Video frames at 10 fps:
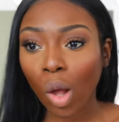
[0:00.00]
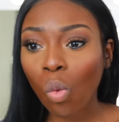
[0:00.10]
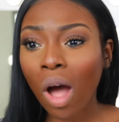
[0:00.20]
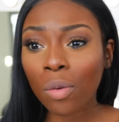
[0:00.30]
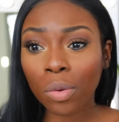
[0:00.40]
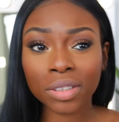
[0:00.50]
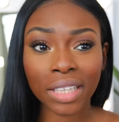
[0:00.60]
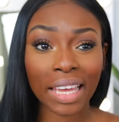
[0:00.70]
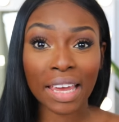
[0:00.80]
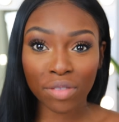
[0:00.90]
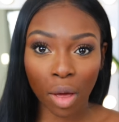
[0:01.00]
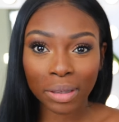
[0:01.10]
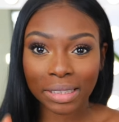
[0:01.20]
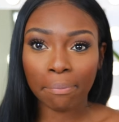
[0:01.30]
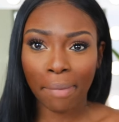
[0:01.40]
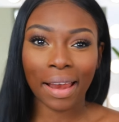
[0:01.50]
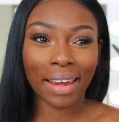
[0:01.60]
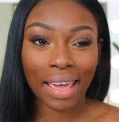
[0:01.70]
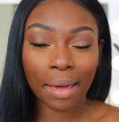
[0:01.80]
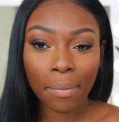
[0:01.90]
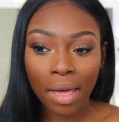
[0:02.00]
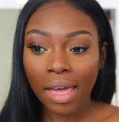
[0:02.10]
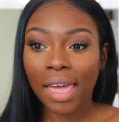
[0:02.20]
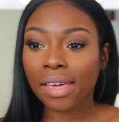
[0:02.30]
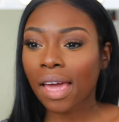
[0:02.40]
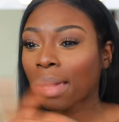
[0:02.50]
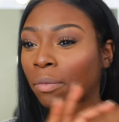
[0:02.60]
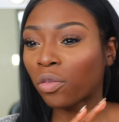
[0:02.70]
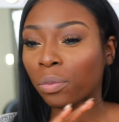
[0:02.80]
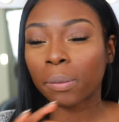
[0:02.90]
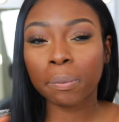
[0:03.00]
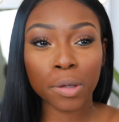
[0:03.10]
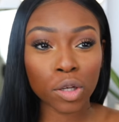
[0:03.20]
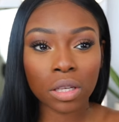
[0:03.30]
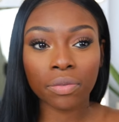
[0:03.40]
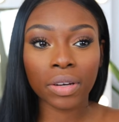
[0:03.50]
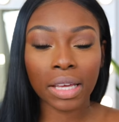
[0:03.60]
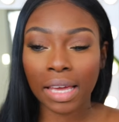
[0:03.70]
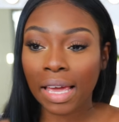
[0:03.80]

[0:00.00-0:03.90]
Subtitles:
What I will say, even though it's a matte lip, it came off beautifully.